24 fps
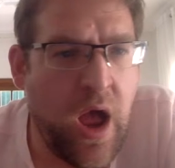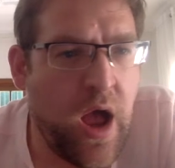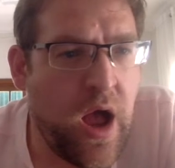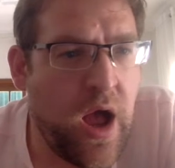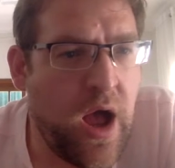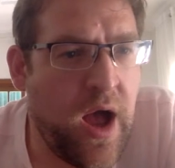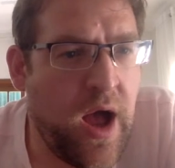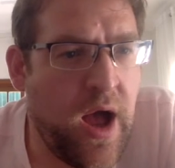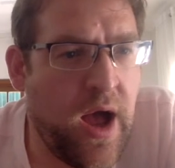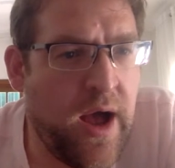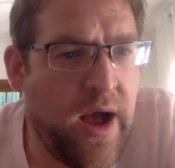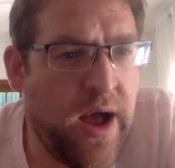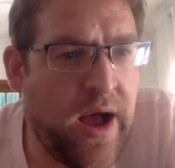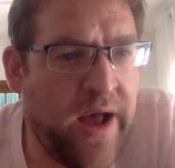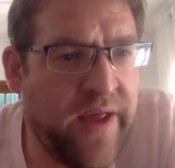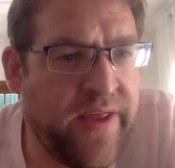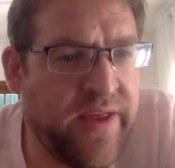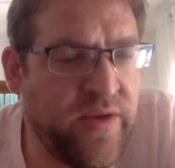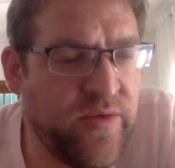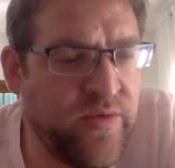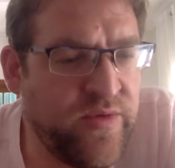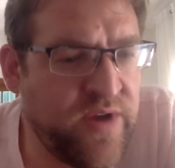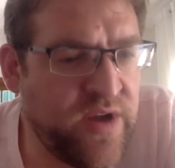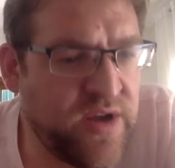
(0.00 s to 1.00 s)
I
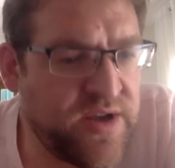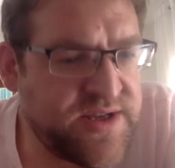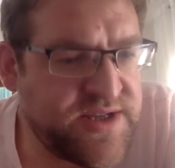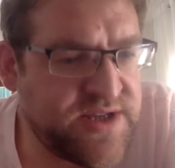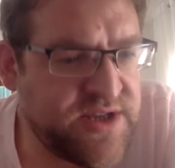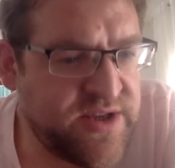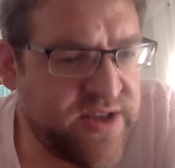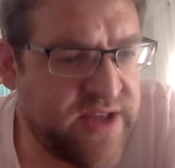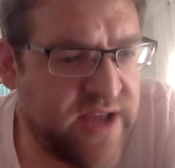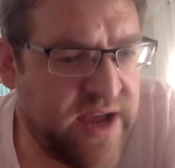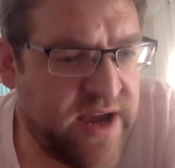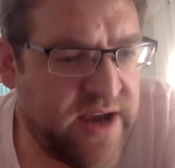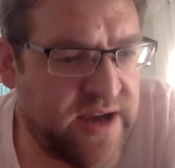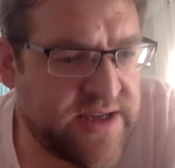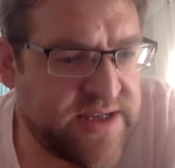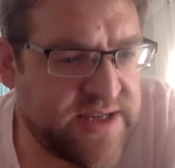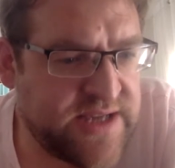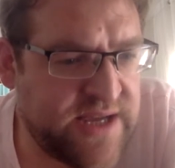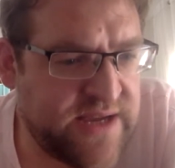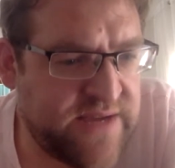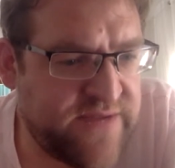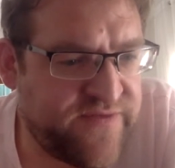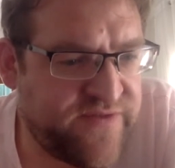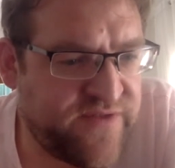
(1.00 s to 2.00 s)
think we lost you there
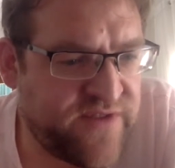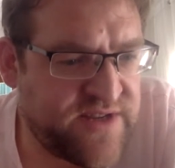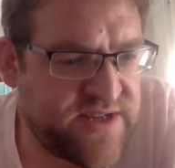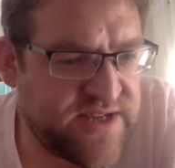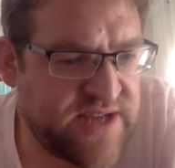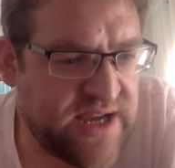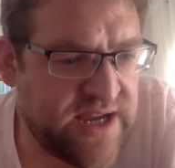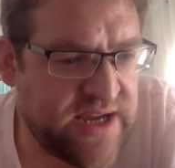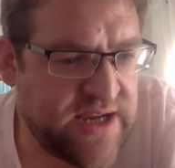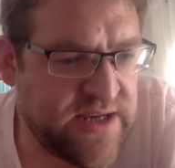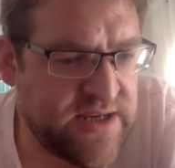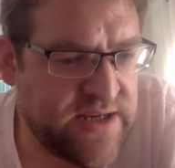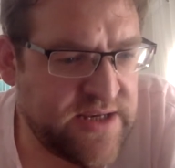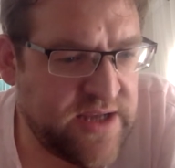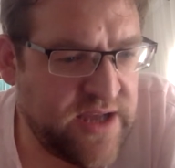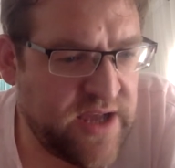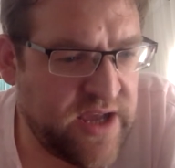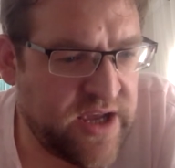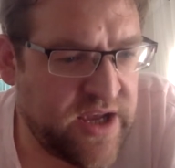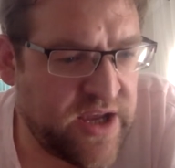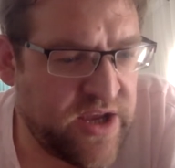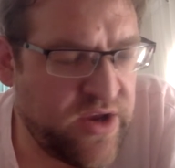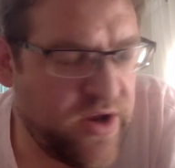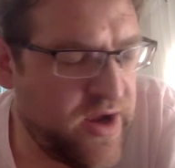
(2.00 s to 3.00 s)
for a second.
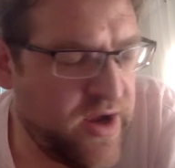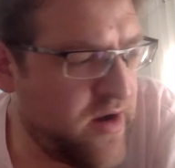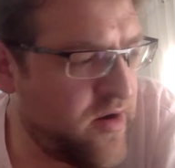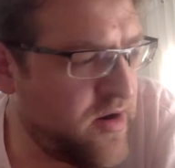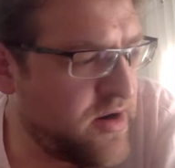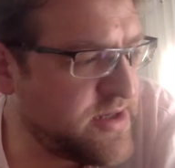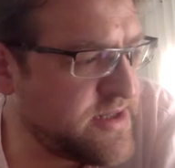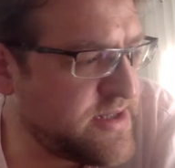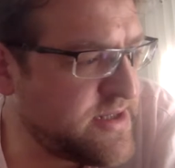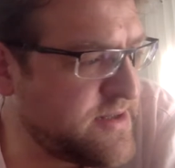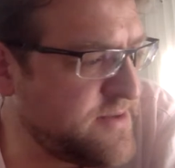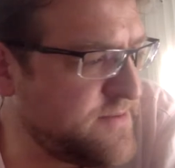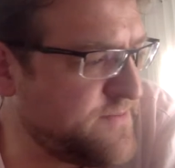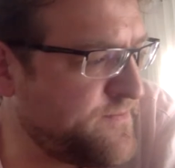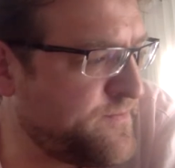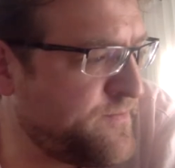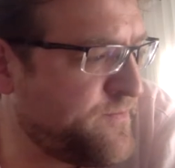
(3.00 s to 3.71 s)
Can you hear us?